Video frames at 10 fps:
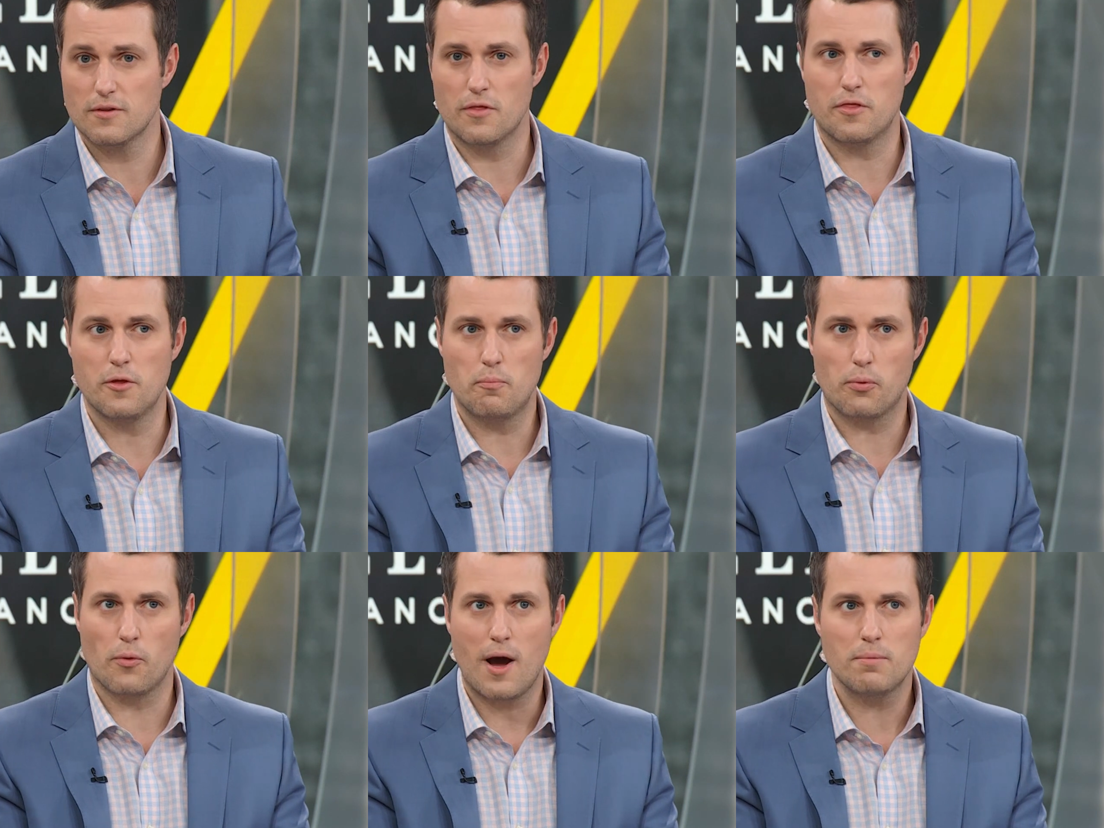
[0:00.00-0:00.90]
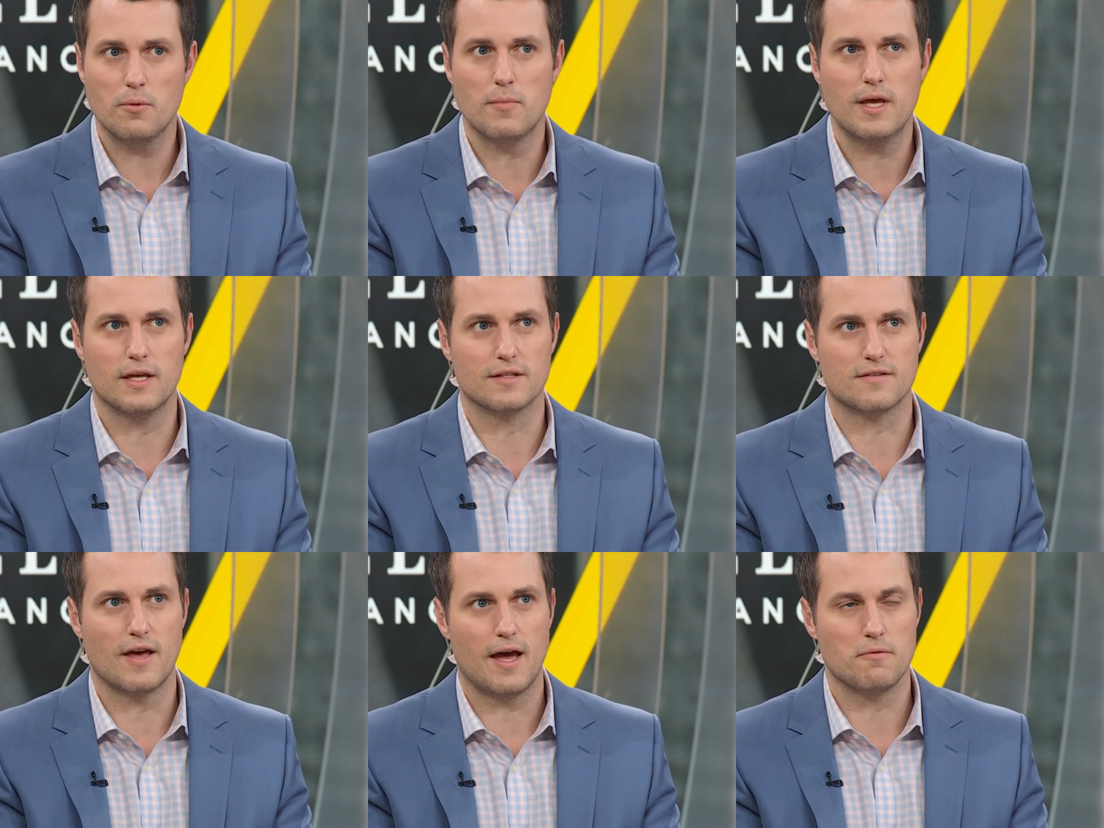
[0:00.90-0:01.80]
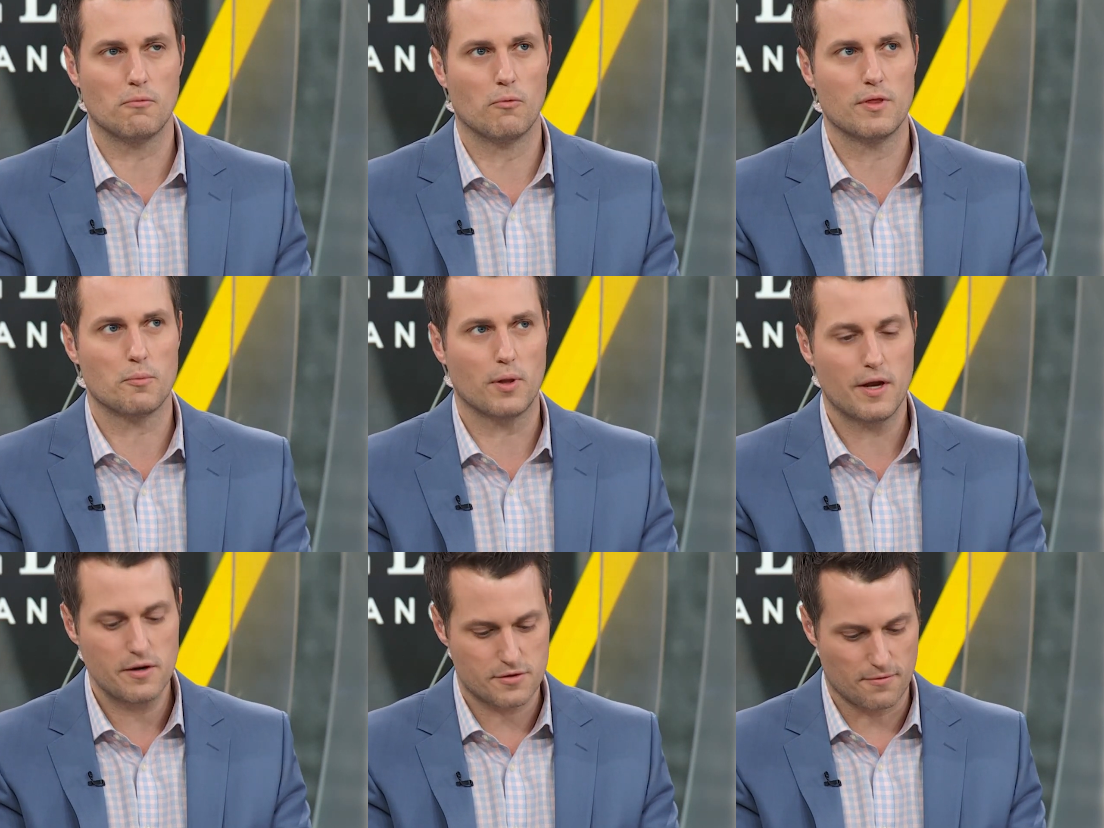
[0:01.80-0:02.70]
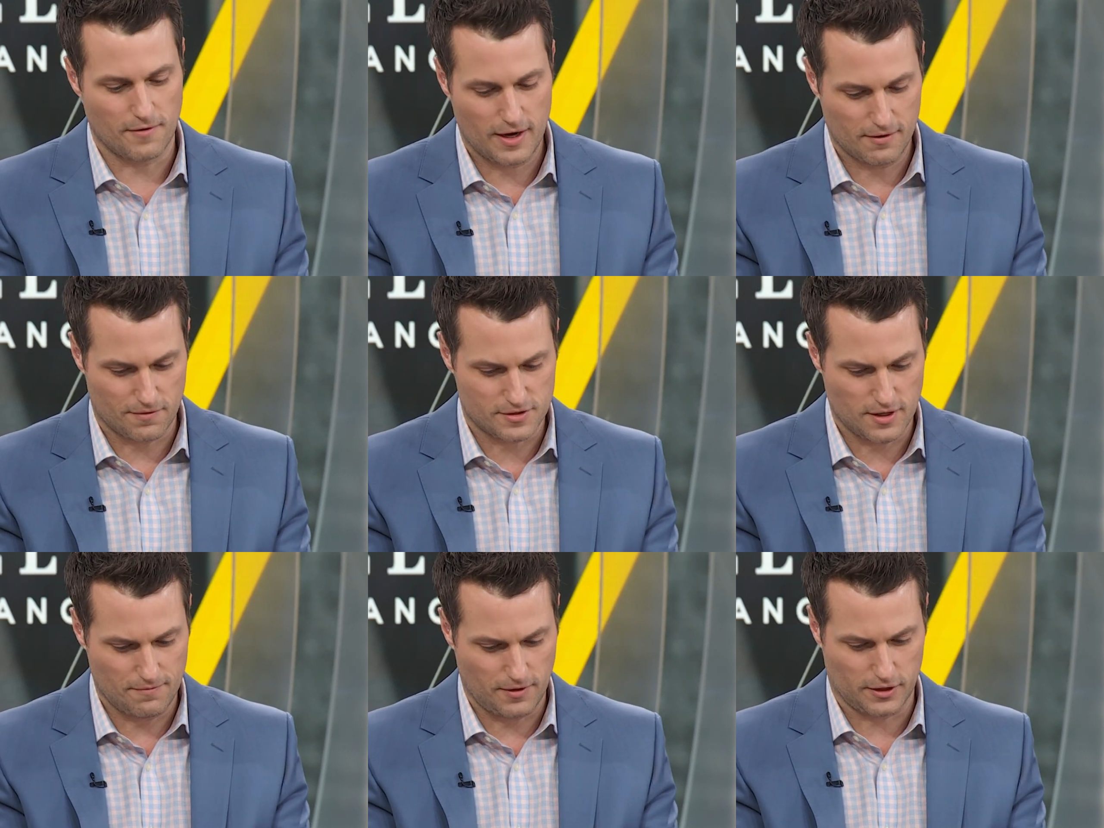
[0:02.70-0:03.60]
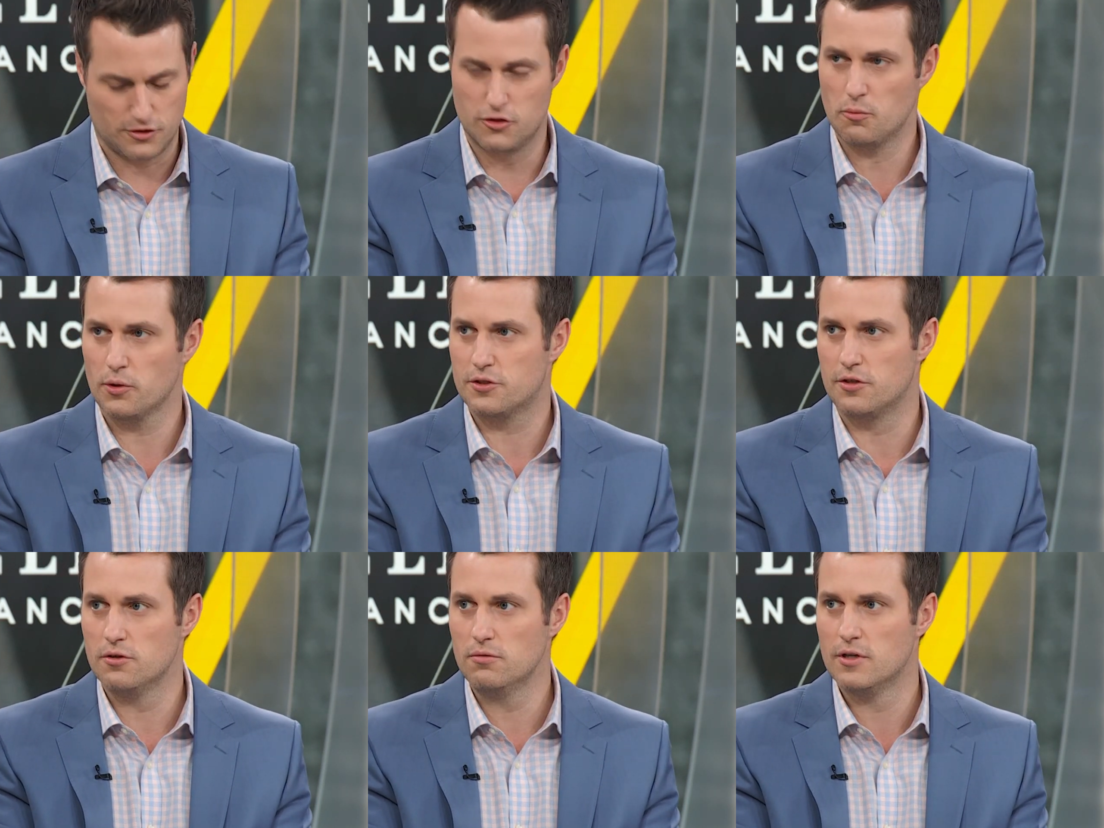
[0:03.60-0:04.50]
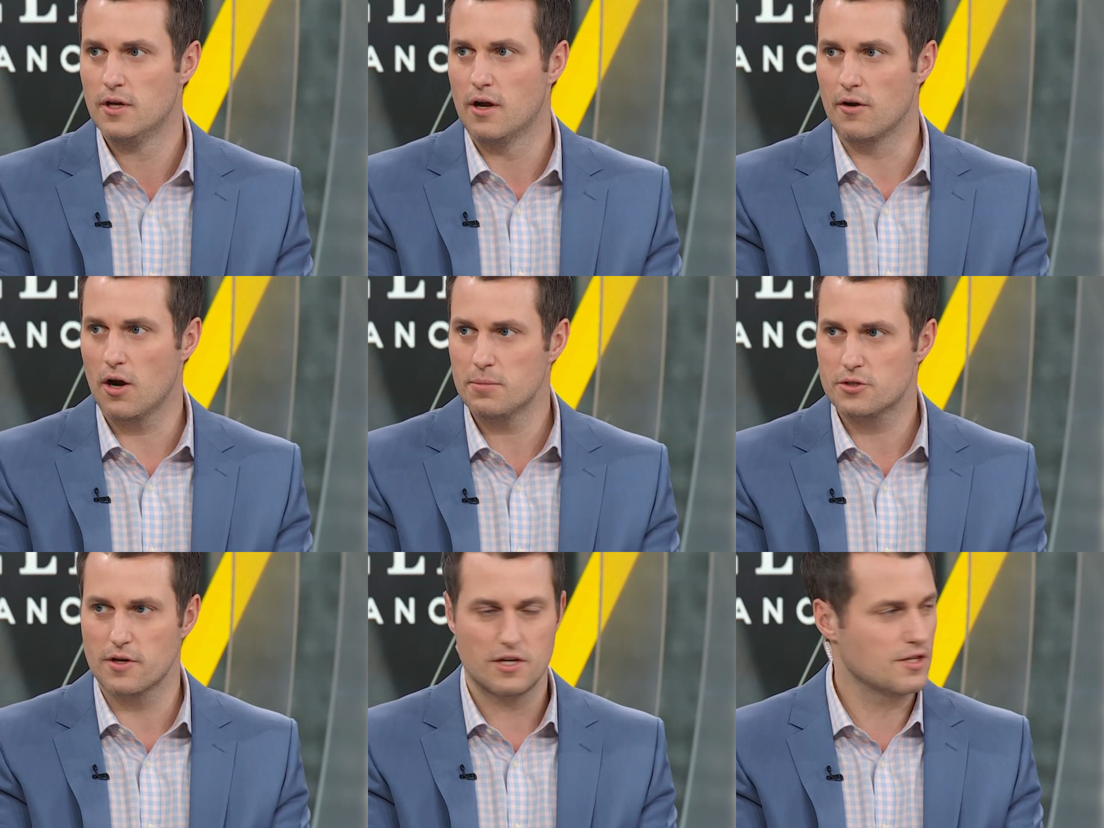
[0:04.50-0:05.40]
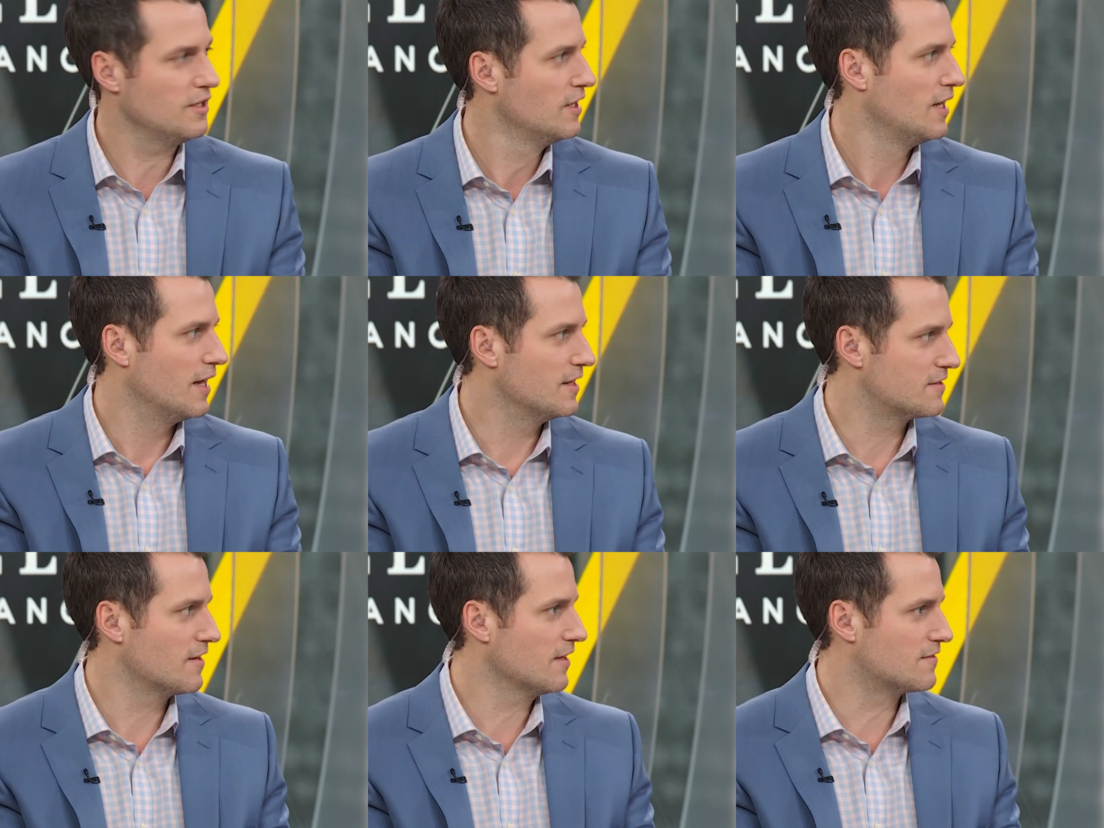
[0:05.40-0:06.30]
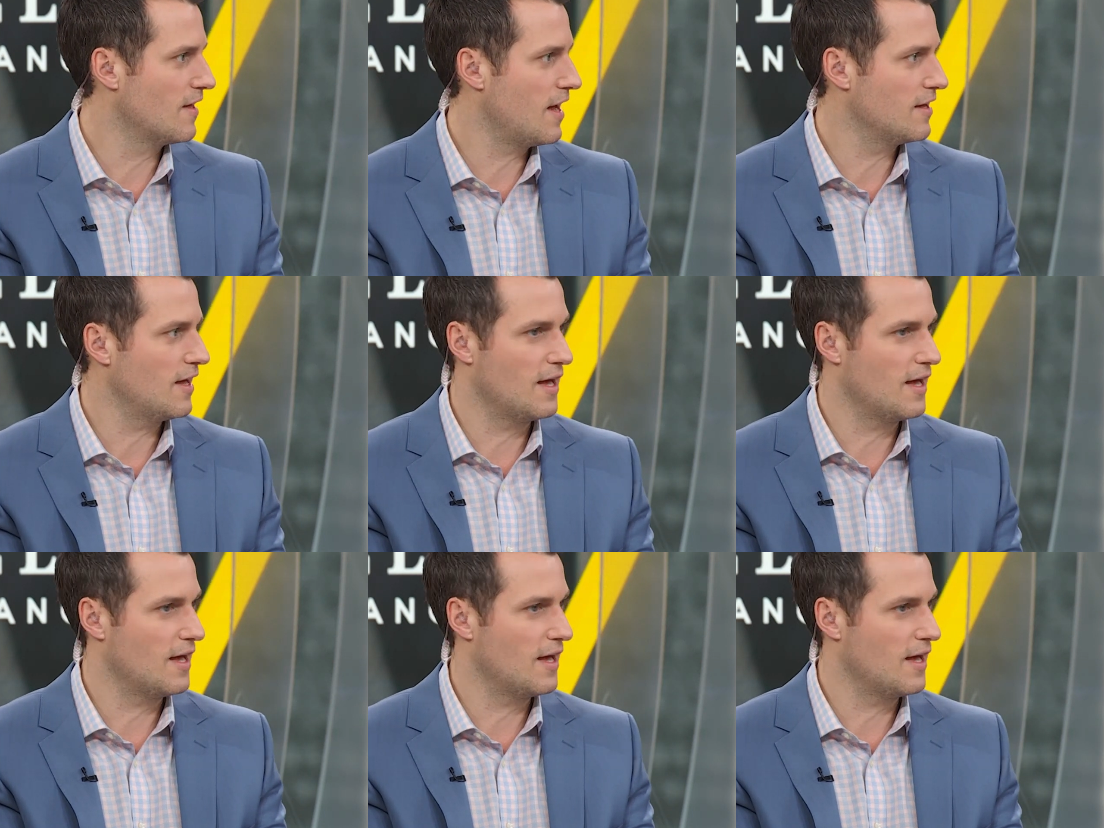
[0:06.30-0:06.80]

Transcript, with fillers: The problem is that when the players are fighting for stuff like Super 2 and arbitration and these things that,